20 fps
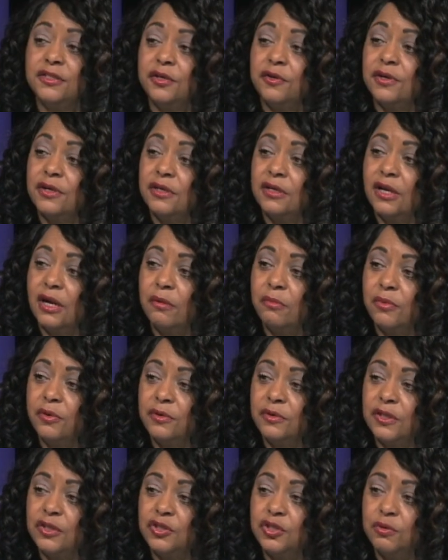there a
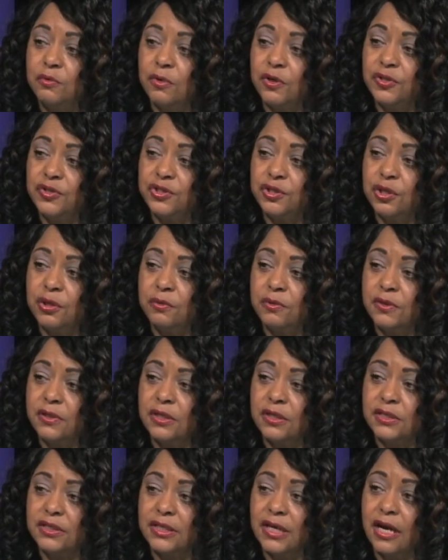number that you want to share with
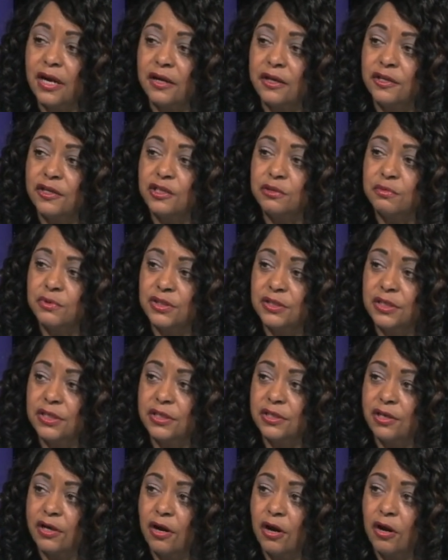us that our customers need
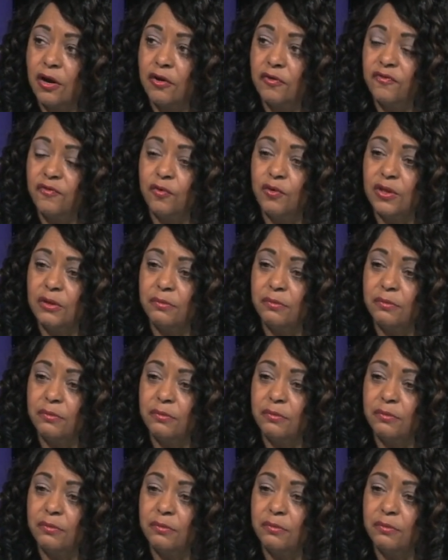to call for the